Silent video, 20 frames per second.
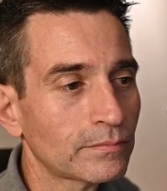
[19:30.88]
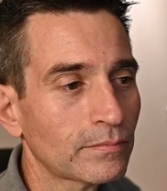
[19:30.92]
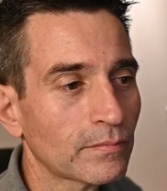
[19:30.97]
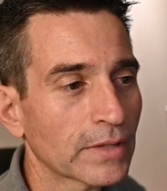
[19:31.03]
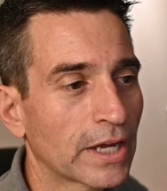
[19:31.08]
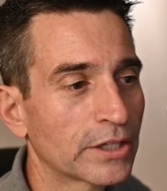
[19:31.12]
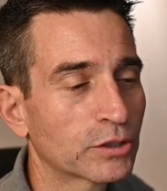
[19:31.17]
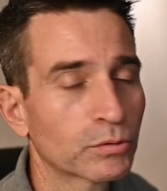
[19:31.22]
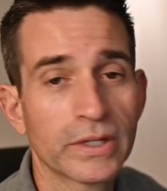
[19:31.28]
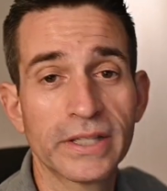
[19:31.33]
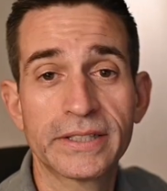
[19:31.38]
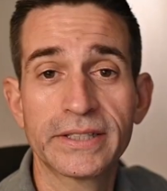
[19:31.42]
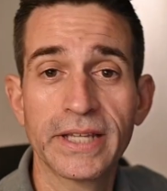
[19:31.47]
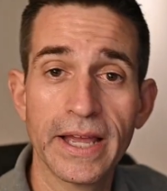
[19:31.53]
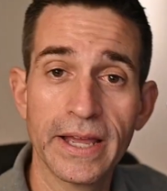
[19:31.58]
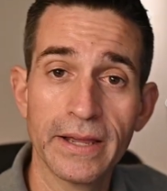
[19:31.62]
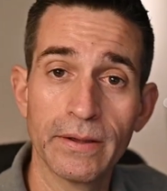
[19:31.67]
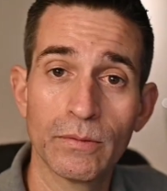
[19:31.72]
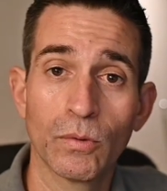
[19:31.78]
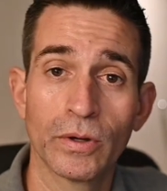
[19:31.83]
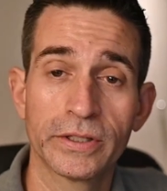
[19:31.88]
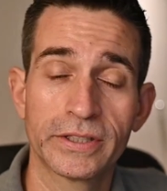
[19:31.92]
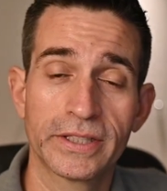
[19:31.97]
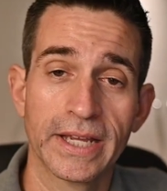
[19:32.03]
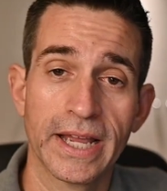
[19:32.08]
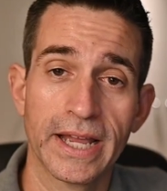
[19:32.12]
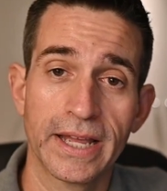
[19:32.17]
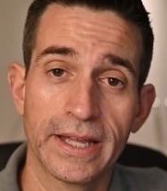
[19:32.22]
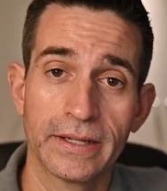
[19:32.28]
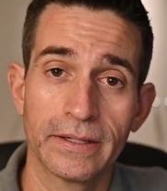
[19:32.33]
just want to say once
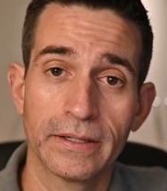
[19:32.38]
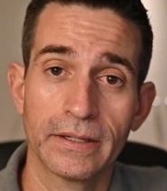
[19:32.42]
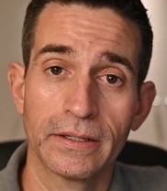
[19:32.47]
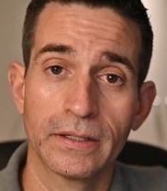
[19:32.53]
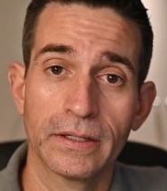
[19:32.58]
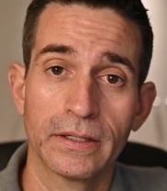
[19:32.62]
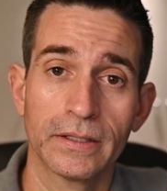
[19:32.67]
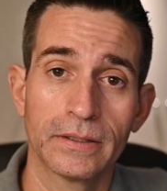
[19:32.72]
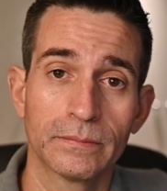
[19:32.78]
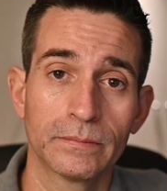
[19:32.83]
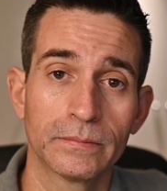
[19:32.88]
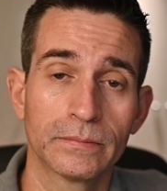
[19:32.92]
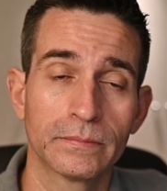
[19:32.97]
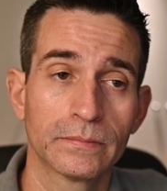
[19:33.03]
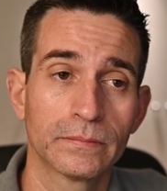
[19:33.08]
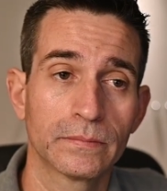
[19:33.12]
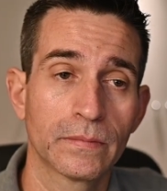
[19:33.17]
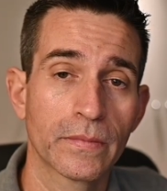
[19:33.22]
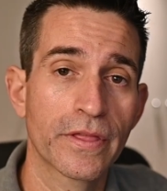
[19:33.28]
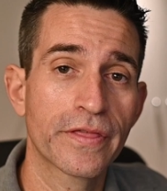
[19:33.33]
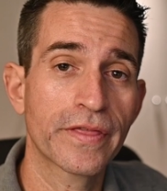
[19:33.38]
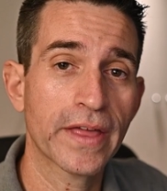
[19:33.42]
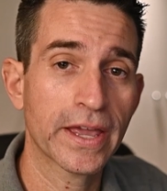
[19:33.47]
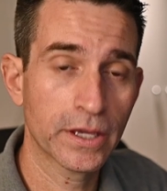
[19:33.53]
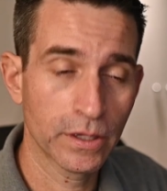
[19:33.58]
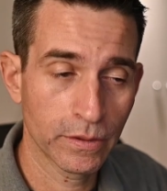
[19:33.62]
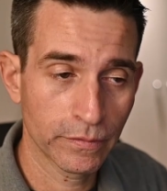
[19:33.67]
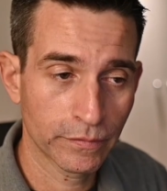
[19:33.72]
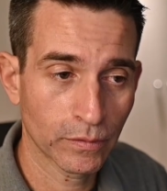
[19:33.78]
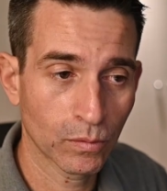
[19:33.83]
again,
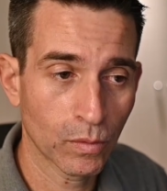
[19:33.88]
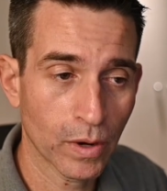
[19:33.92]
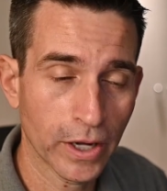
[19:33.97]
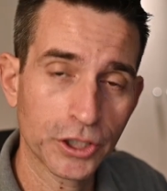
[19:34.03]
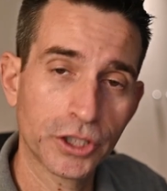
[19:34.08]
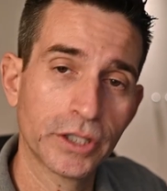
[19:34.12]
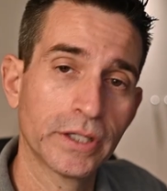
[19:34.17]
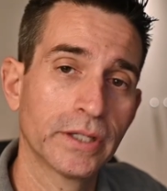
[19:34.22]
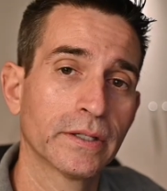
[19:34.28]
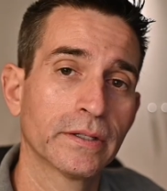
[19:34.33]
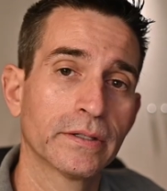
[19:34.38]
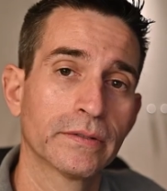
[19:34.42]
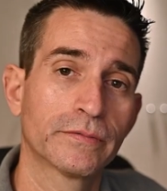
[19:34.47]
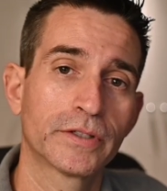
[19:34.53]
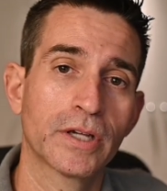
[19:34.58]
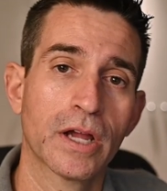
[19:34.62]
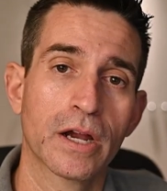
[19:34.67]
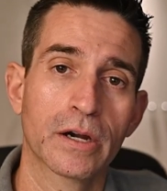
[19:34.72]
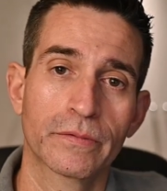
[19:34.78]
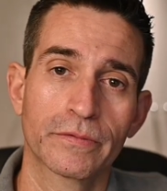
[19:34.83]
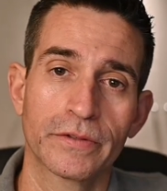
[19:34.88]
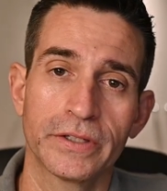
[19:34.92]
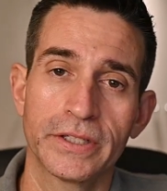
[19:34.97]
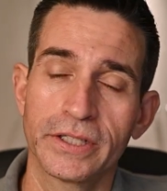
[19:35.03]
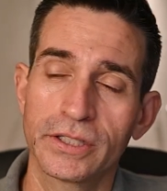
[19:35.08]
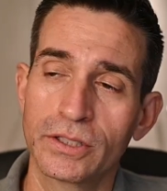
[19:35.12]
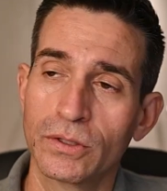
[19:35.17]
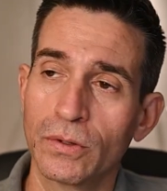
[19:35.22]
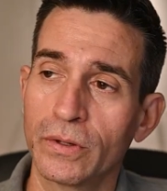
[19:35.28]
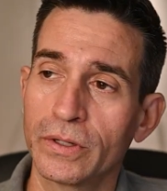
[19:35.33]
thank you for watching Photography
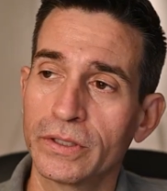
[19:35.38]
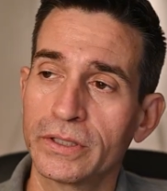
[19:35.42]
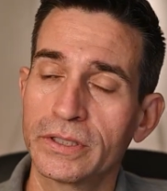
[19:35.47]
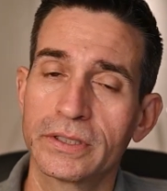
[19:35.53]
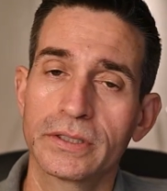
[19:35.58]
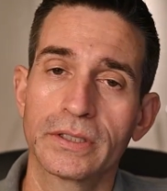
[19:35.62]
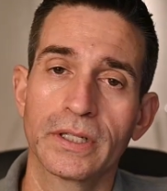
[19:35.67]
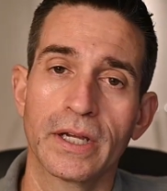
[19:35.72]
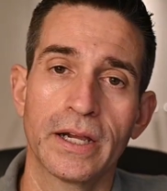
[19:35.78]
Discourse.